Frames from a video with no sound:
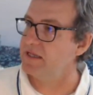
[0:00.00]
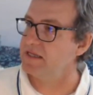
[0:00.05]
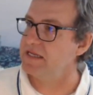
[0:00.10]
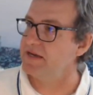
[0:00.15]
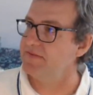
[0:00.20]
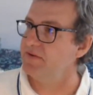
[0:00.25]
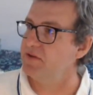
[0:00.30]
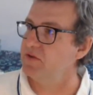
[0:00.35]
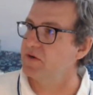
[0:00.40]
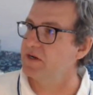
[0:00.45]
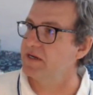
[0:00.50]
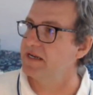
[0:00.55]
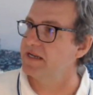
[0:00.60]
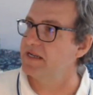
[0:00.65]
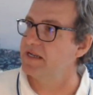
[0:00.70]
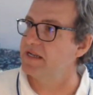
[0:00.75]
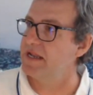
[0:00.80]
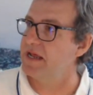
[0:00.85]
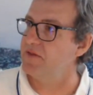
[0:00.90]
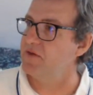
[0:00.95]
so let's
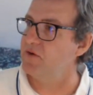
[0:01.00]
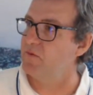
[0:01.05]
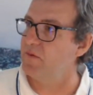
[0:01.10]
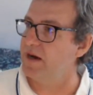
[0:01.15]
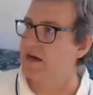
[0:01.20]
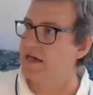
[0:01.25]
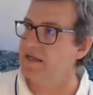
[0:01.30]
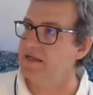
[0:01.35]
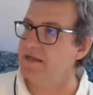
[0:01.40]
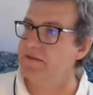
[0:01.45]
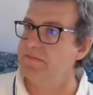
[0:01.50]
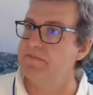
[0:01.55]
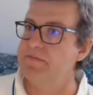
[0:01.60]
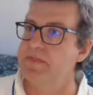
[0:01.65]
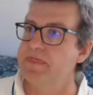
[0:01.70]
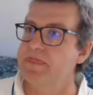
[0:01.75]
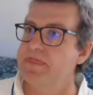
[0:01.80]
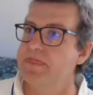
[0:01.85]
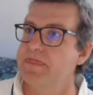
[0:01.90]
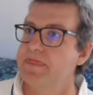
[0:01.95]
have a look at another
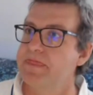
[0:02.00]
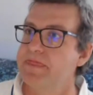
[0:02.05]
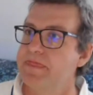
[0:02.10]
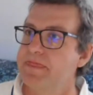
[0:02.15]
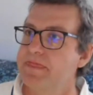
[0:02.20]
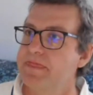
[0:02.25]
one